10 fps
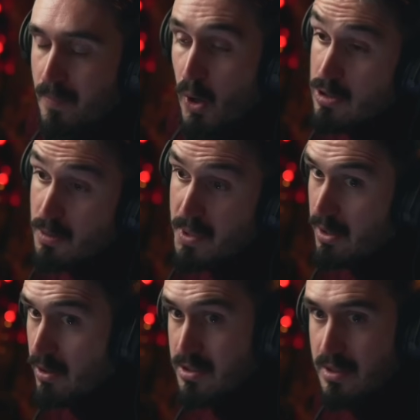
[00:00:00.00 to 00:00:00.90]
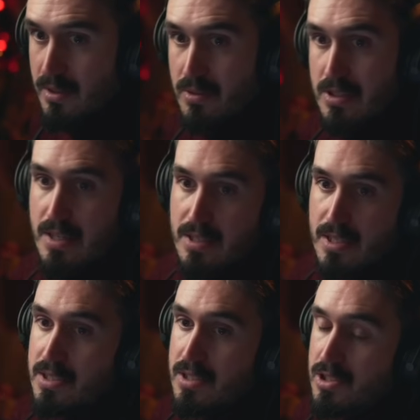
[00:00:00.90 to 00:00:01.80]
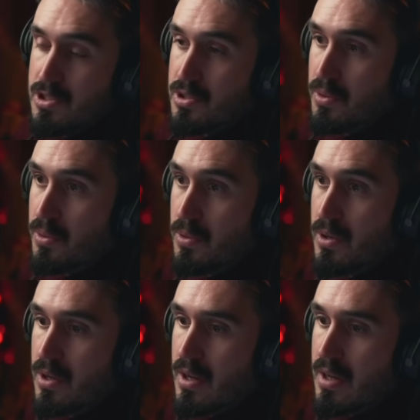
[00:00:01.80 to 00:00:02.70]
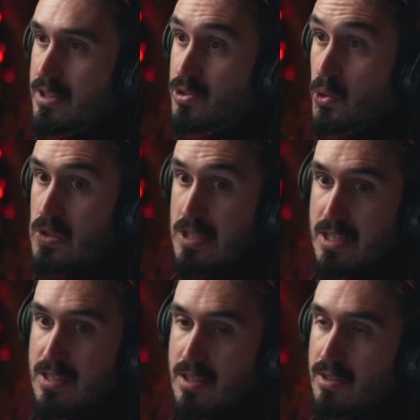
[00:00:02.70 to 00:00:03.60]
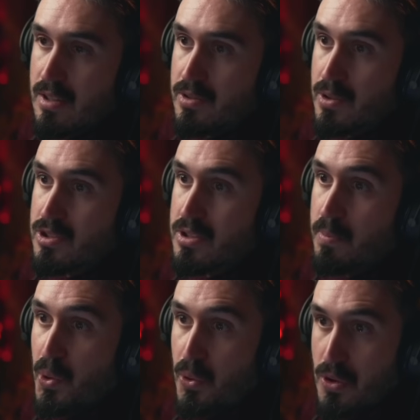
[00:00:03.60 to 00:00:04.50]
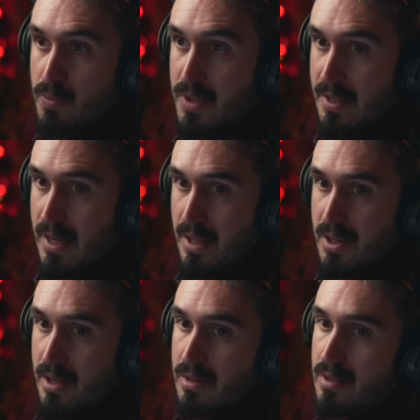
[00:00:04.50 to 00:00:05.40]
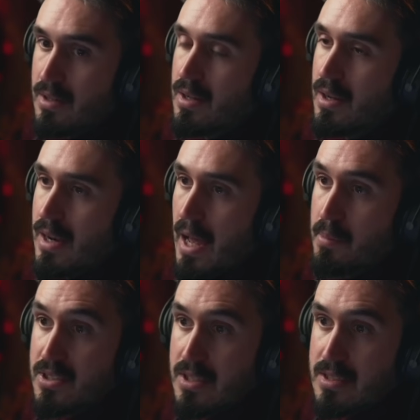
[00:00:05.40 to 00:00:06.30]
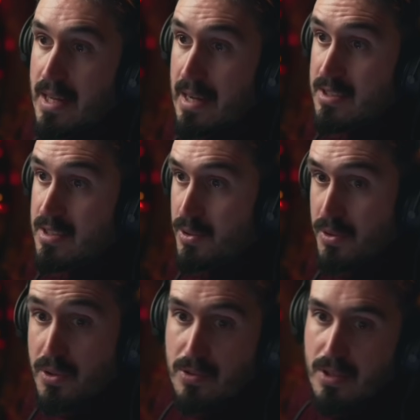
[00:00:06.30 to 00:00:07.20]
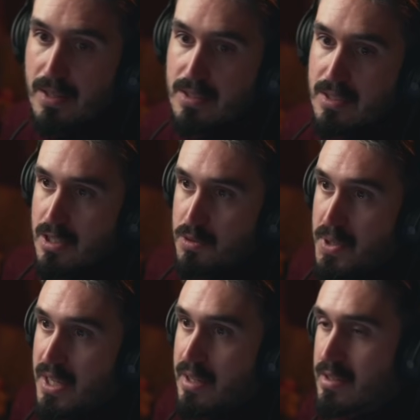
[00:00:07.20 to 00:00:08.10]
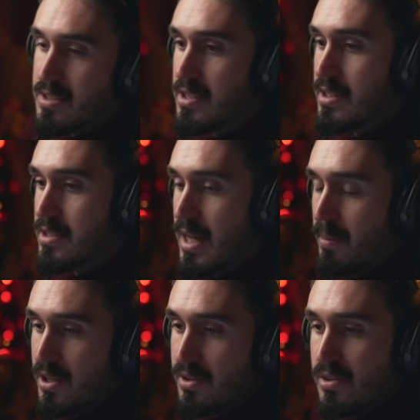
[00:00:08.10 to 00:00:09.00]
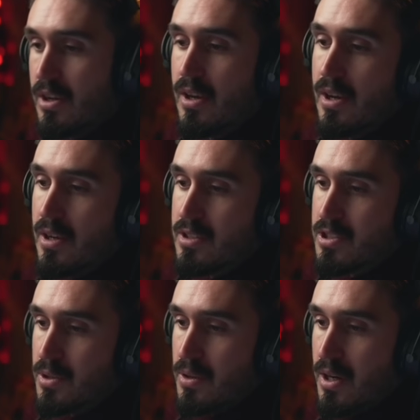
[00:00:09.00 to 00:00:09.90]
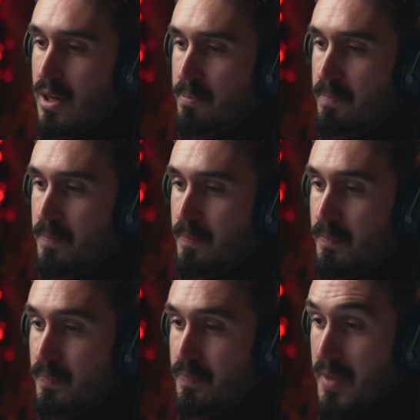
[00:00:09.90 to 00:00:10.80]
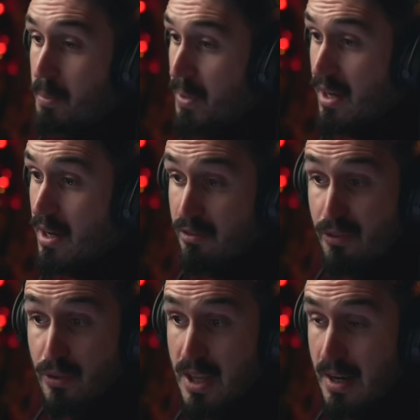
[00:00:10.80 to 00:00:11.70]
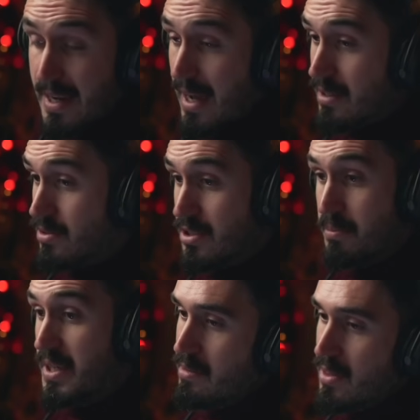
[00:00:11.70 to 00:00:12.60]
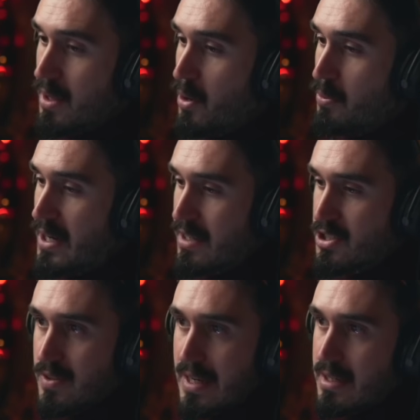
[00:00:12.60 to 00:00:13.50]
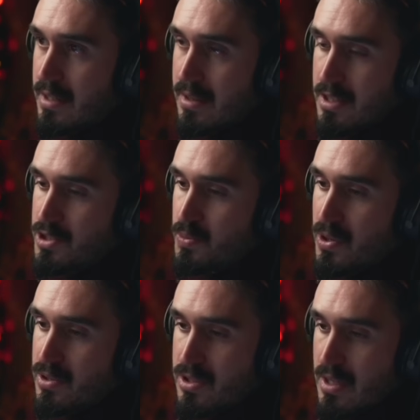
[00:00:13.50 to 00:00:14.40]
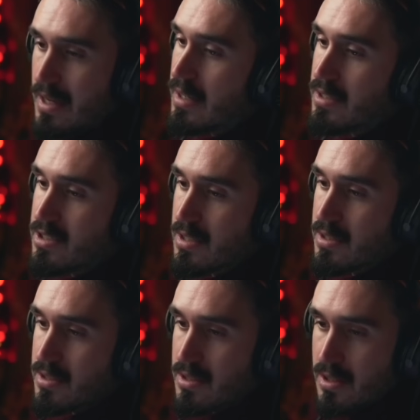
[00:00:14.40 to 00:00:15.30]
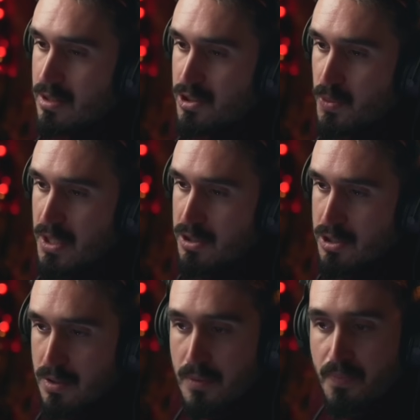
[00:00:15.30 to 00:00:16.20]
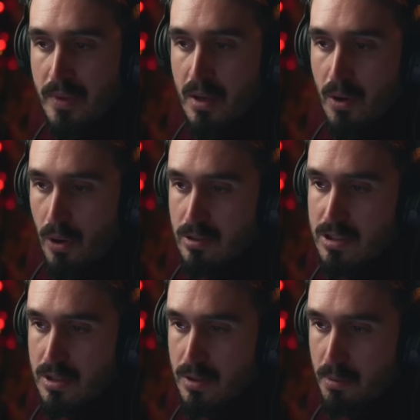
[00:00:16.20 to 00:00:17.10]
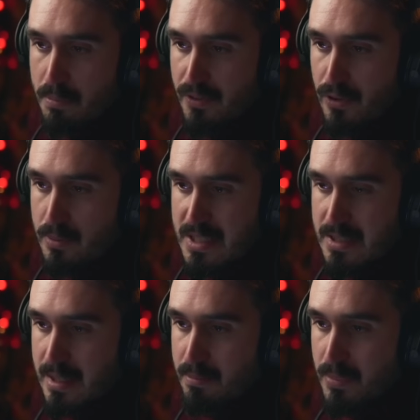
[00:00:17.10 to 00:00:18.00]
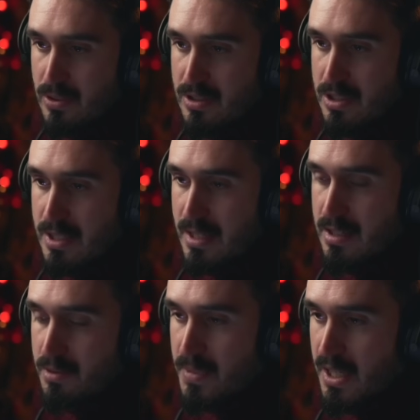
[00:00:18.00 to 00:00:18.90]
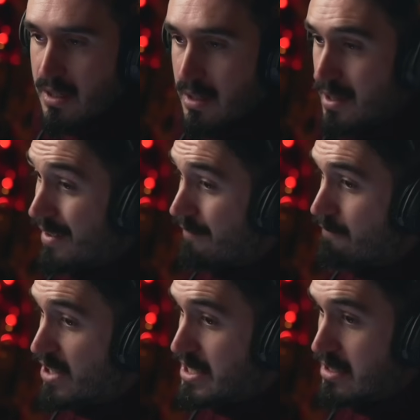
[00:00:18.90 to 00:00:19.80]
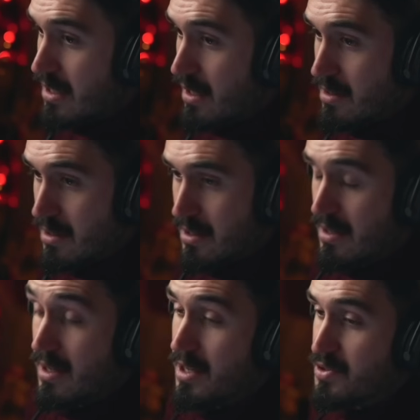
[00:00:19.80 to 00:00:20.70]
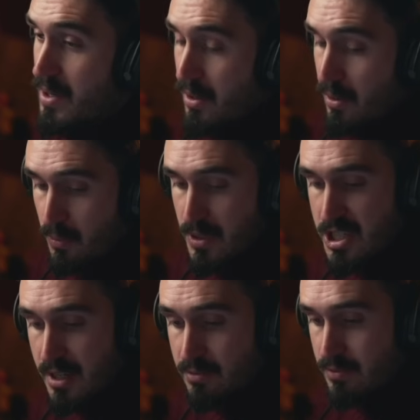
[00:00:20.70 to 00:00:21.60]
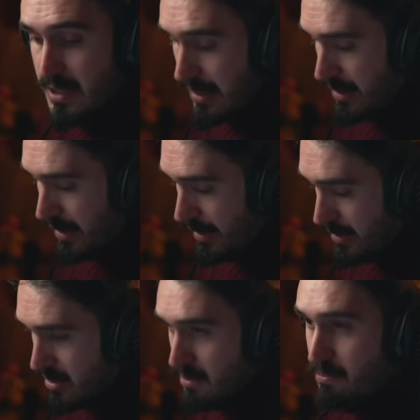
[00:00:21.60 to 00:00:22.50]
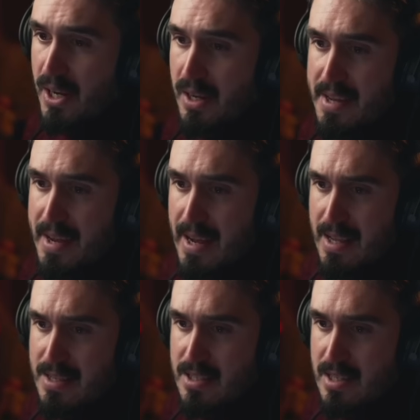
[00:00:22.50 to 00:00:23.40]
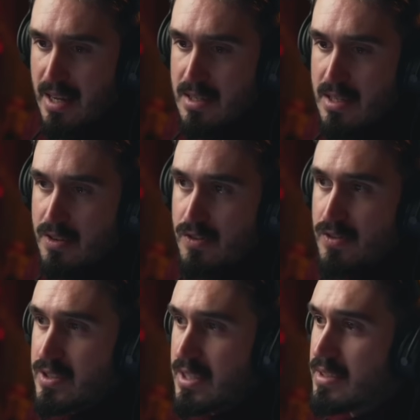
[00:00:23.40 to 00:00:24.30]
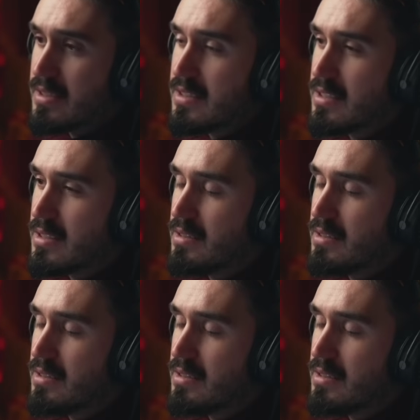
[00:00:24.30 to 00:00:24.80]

Also because, you know, CSS is so consistent across the board with the other libraries that I still use, like CSB and CSW. So, but for the legatos, I mean, the moment I tried it, this was an instant switch. Also, Performance Samples sent me Vista as well, which I really like, but it has a different